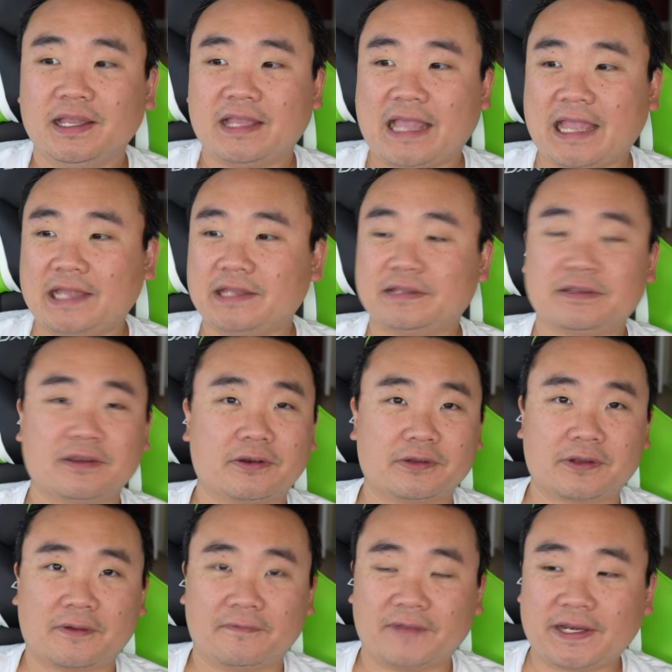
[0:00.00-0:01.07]
and you know
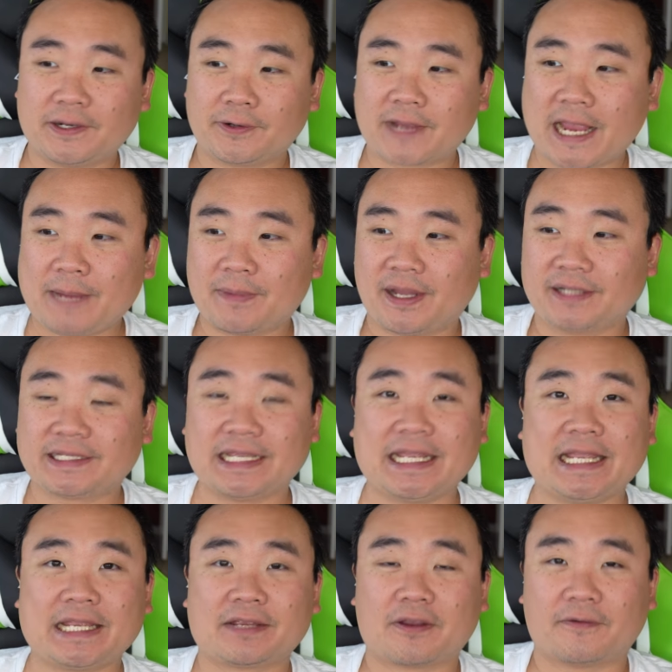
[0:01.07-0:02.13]
you go video game
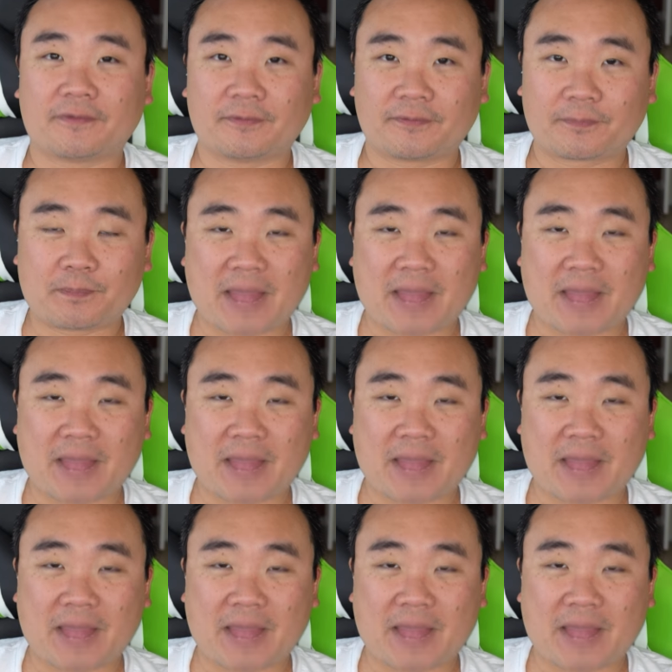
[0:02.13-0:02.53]
hunting go for